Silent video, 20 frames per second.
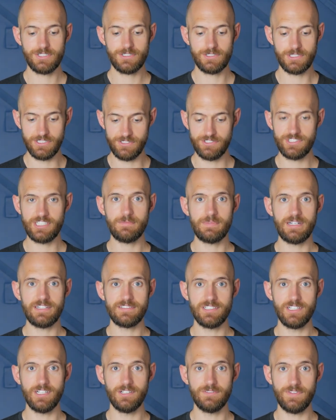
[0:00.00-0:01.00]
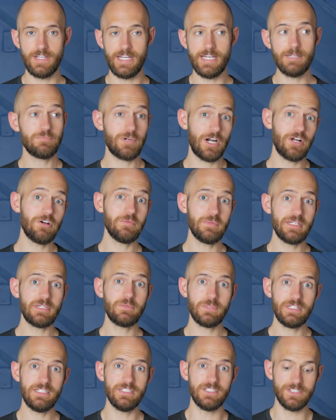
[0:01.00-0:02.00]
could see myself, and probably
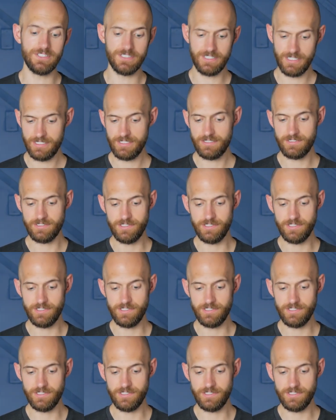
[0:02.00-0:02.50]
will,